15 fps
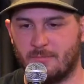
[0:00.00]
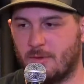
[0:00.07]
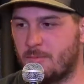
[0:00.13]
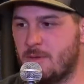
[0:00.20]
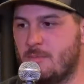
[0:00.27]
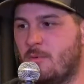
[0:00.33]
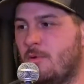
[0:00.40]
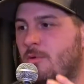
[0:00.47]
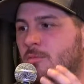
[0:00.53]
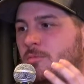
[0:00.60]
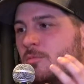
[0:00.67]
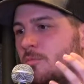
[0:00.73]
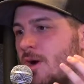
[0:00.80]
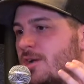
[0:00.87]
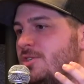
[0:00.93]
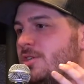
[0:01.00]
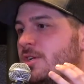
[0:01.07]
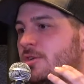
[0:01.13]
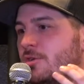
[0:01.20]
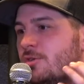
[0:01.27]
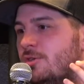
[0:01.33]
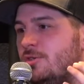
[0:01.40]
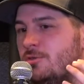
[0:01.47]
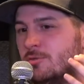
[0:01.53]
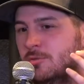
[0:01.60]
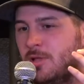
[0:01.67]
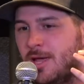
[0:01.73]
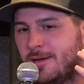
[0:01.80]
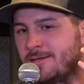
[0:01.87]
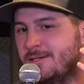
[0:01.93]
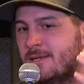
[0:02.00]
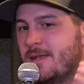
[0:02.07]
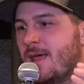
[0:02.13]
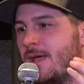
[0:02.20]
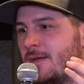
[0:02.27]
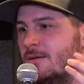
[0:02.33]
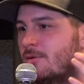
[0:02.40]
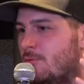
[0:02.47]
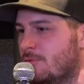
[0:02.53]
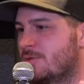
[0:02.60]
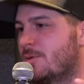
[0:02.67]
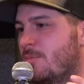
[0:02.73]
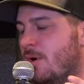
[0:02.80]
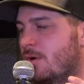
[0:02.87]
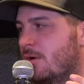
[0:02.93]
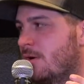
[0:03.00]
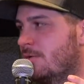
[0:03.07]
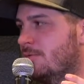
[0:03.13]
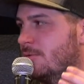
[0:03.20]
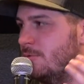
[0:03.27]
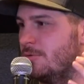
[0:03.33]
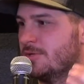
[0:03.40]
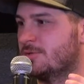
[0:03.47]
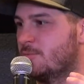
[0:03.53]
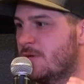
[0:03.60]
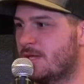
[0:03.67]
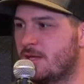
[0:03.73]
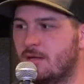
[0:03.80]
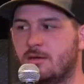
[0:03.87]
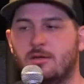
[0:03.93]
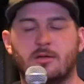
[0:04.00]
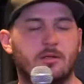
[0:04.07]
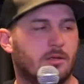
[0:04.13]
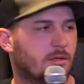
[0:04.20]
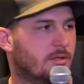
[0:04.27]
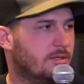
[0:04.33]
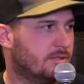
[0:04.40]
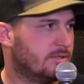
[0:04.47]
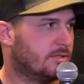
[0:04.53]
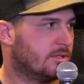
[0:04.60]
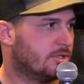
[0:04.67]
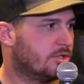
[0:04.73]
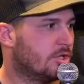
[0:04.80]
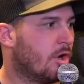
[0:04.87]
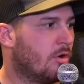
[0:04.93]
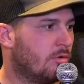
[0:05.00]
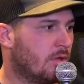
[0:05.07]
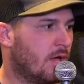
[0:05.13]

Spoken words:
the people watching could do like tonight or tomorrow or this weekend to show